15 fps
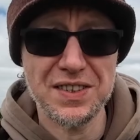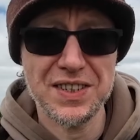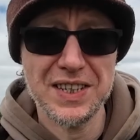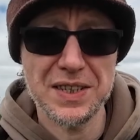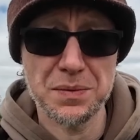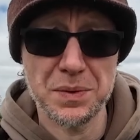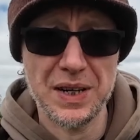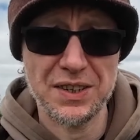see
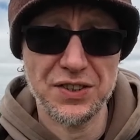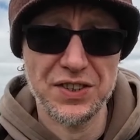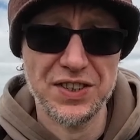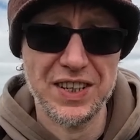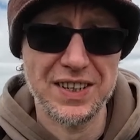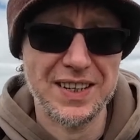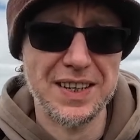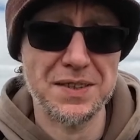that we're actually
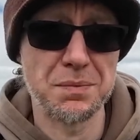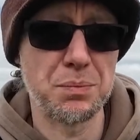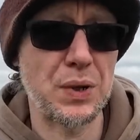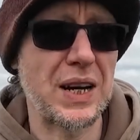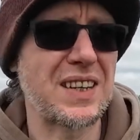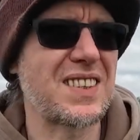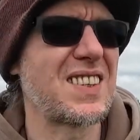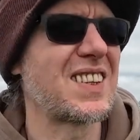starting to get some
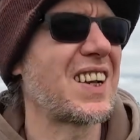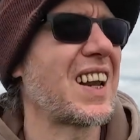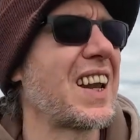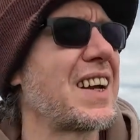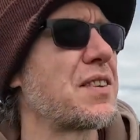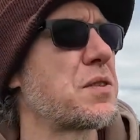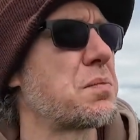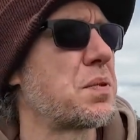breaks in the
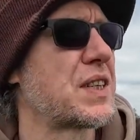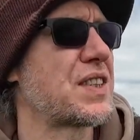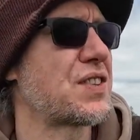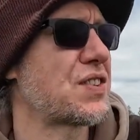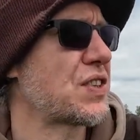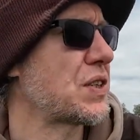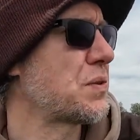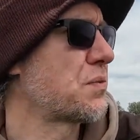clouds, but it's
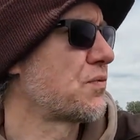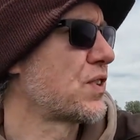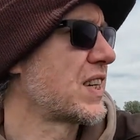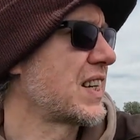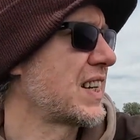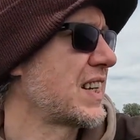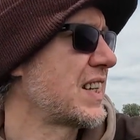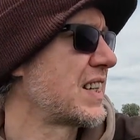still
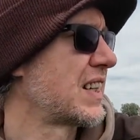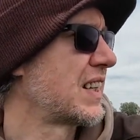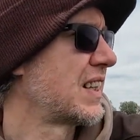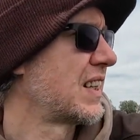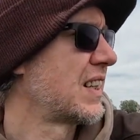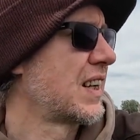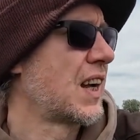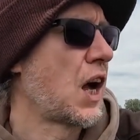really
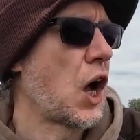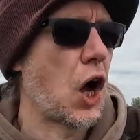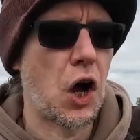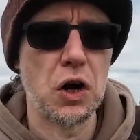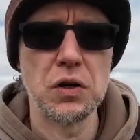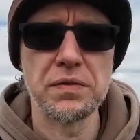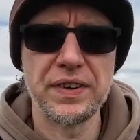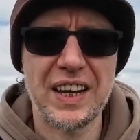
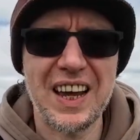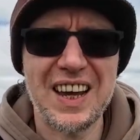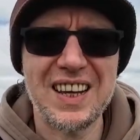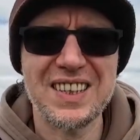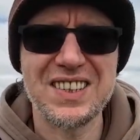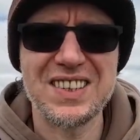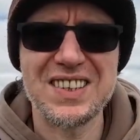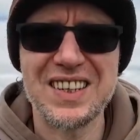
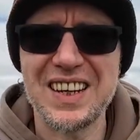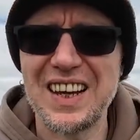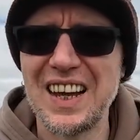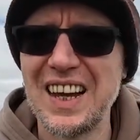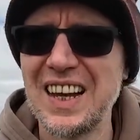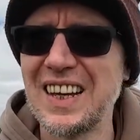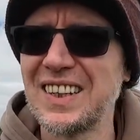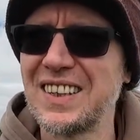overcast
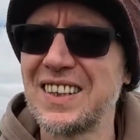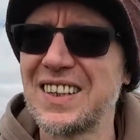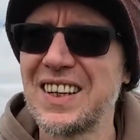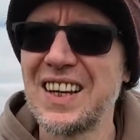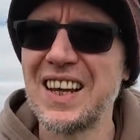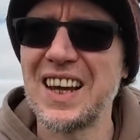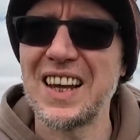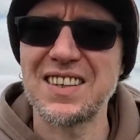and
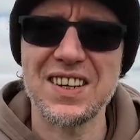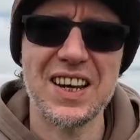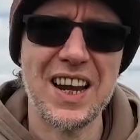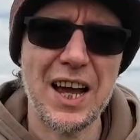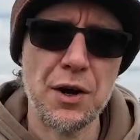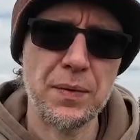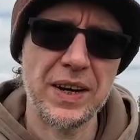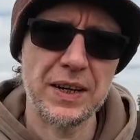it's
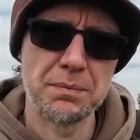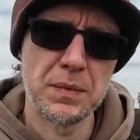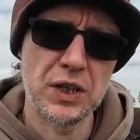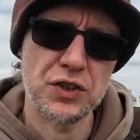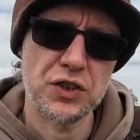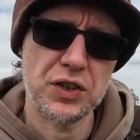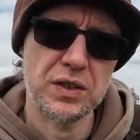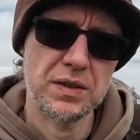allowing a
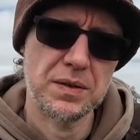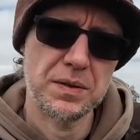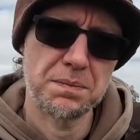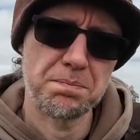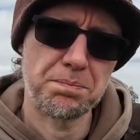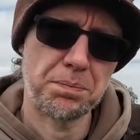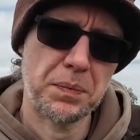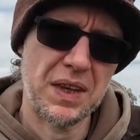much
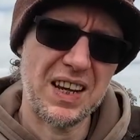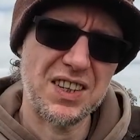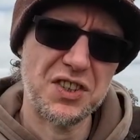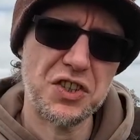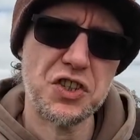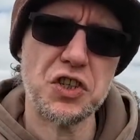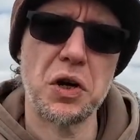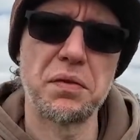
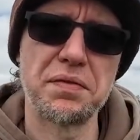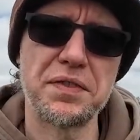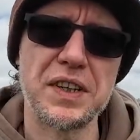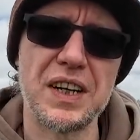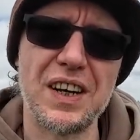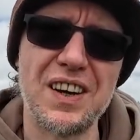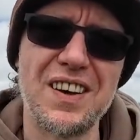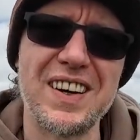
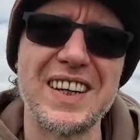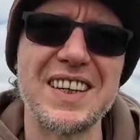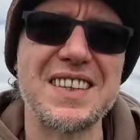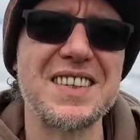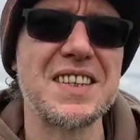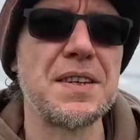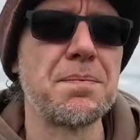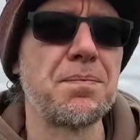softer
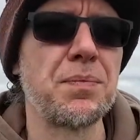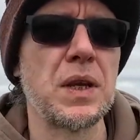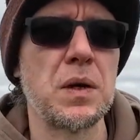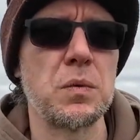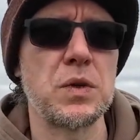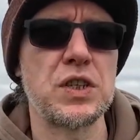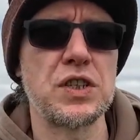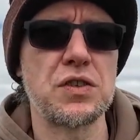light,
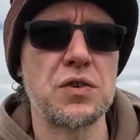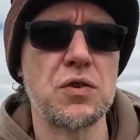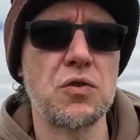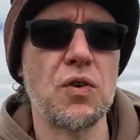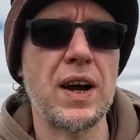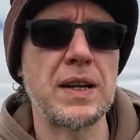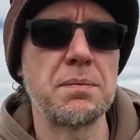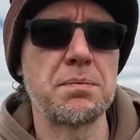which is
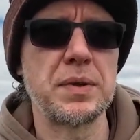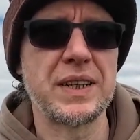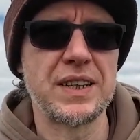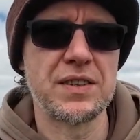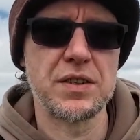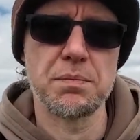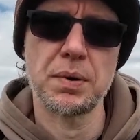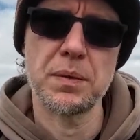great,
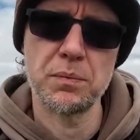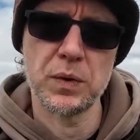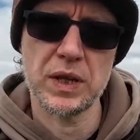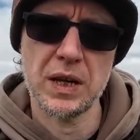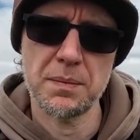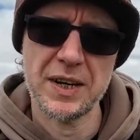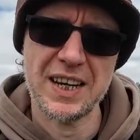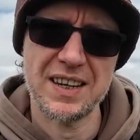because the problem with
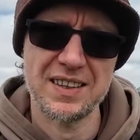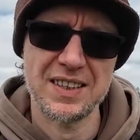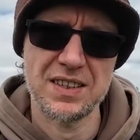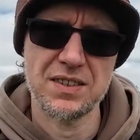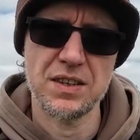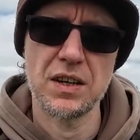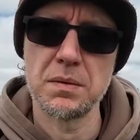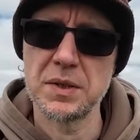coming out at this
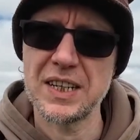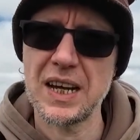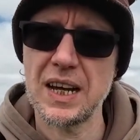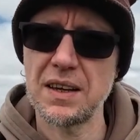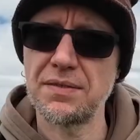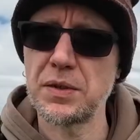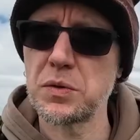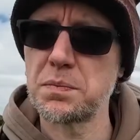time of day,
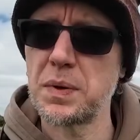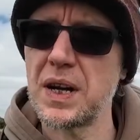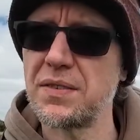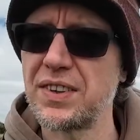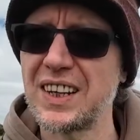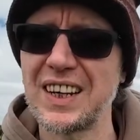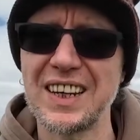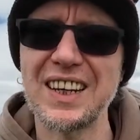if it was
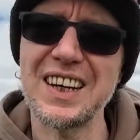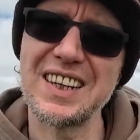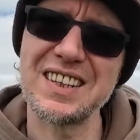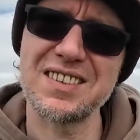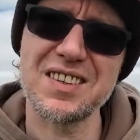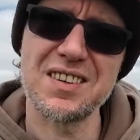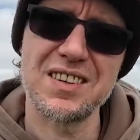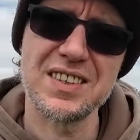perfectly clear
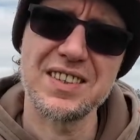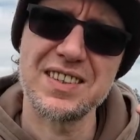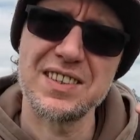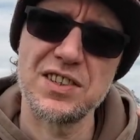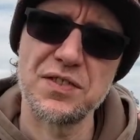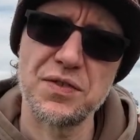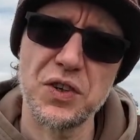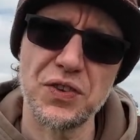skies,
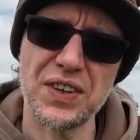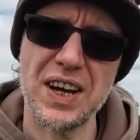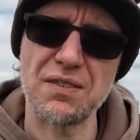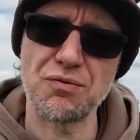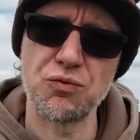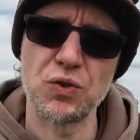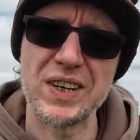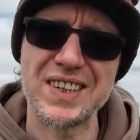is you've got that
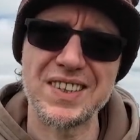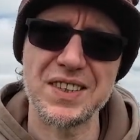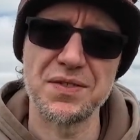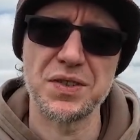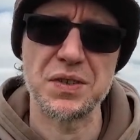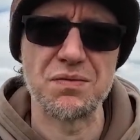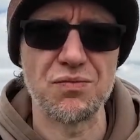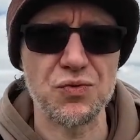risk of
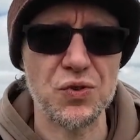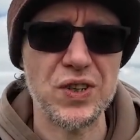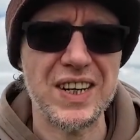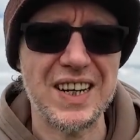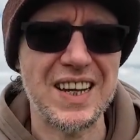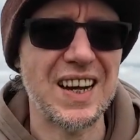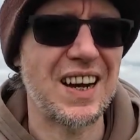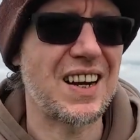some
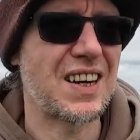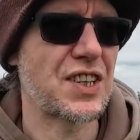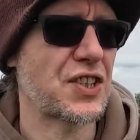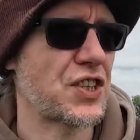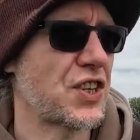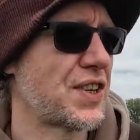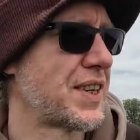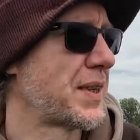really
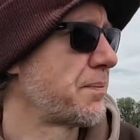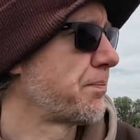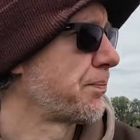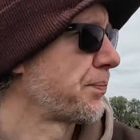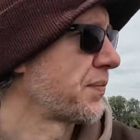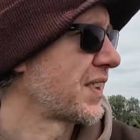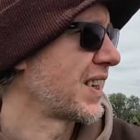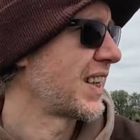harsh light.
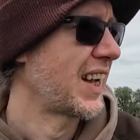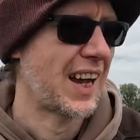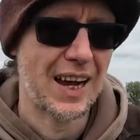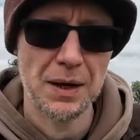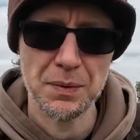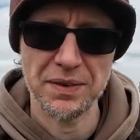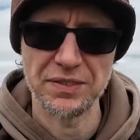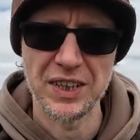
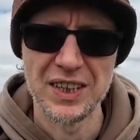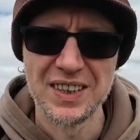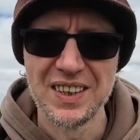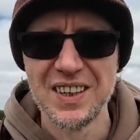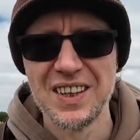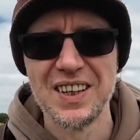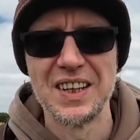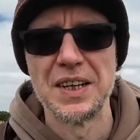However,
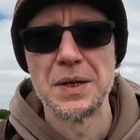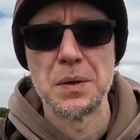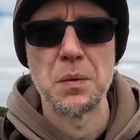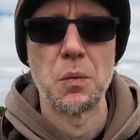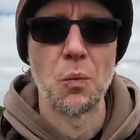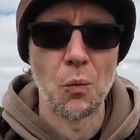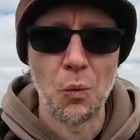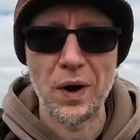
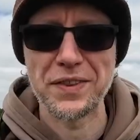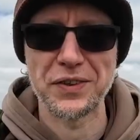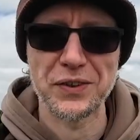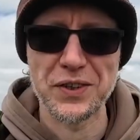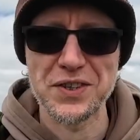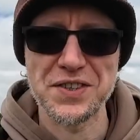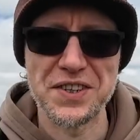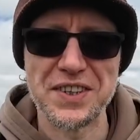weather
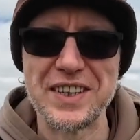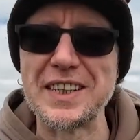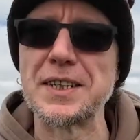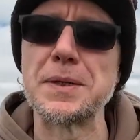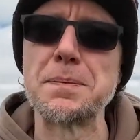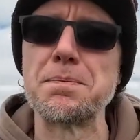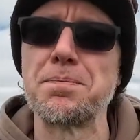aside,